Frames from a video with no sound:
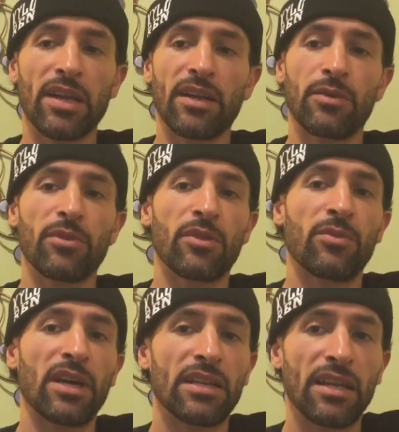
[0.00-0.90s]
of here with the
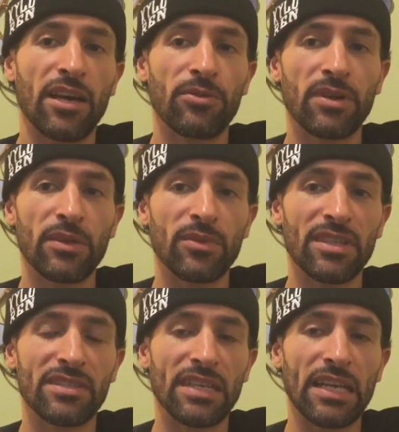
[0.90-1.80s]
white Delrin with
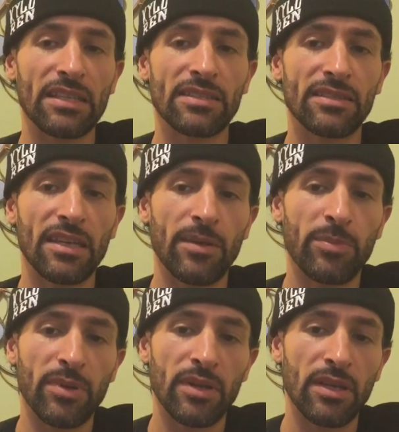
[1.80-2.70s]
the stainless
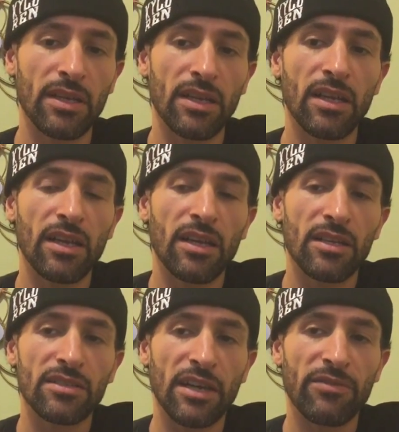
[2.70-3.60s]
tip.
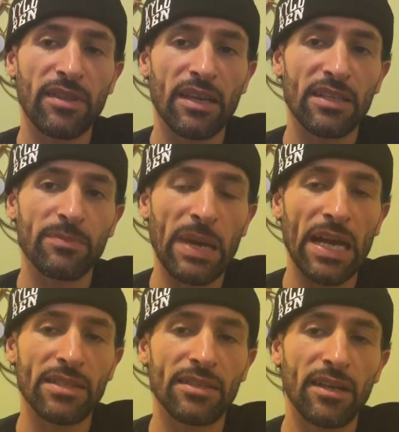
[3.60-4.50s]
So everything's
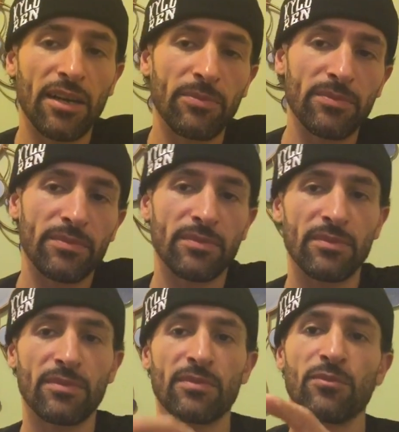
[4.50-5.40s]
matched up.
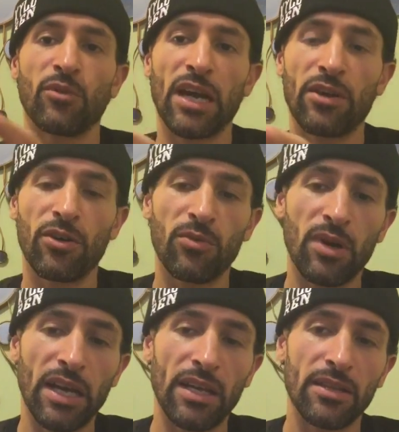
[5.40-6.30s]
White on
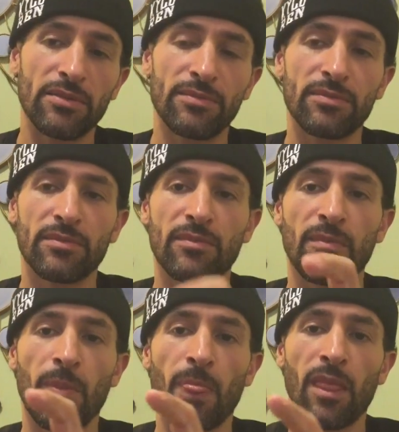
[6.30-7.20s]
white.
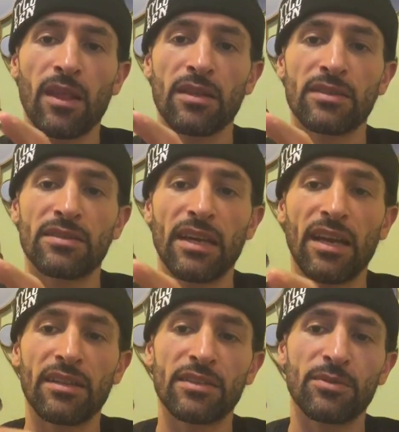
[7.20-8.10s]

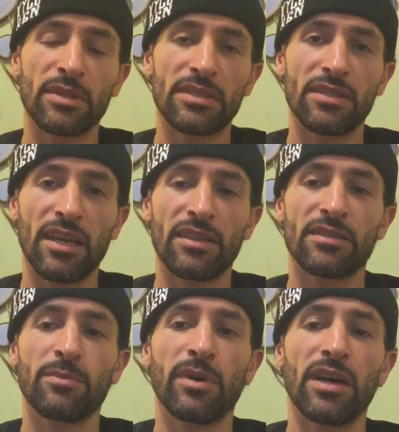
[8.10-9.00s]
Stainless with the
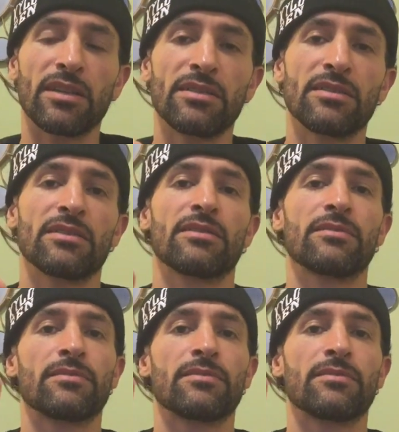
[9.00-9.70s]
stainless buttons.